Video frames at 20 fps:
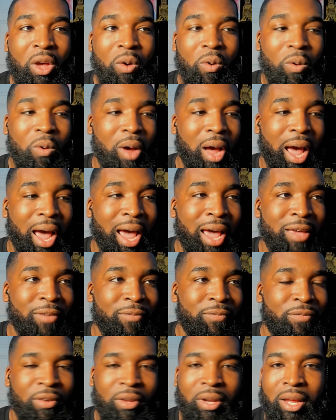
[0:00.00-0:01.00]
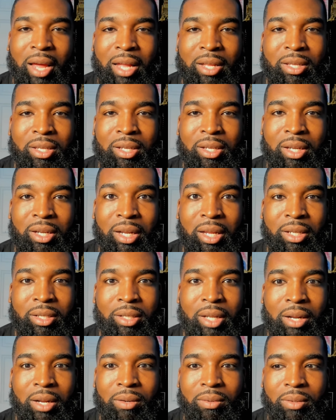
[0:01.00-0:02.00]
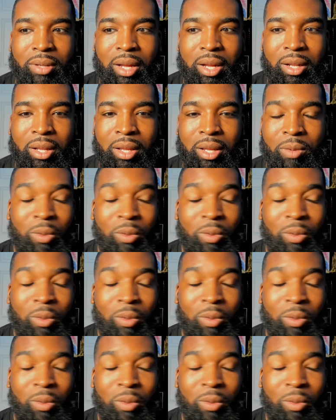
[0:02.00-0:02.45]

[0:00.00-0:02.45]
Well, I feel like I just glitched out. Golly.